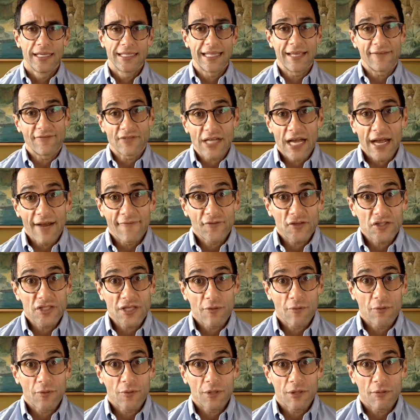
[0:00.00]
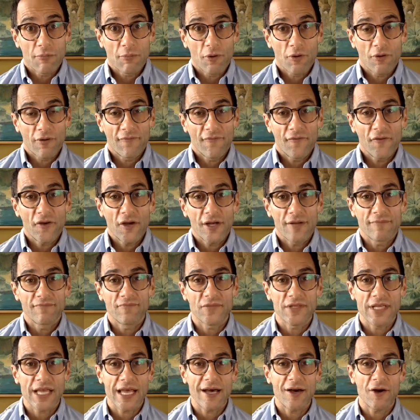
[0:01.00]
They have time for someone with a broken
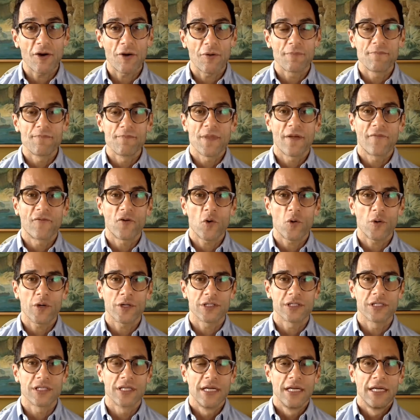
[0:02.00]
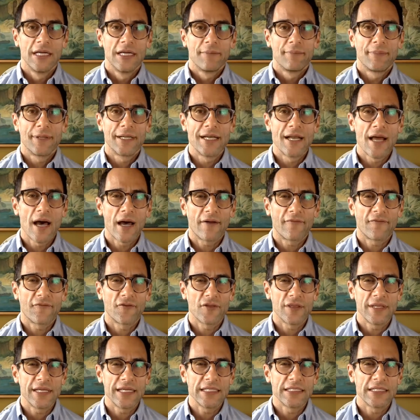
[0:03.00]
foot to help, of course, but not
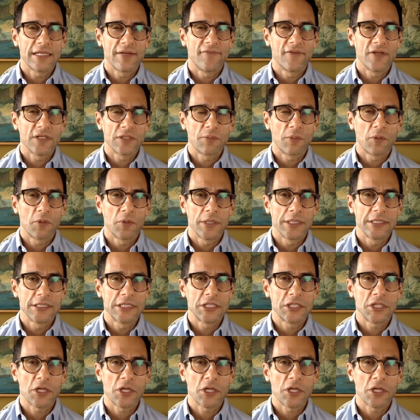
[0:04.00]
for these invisible ones.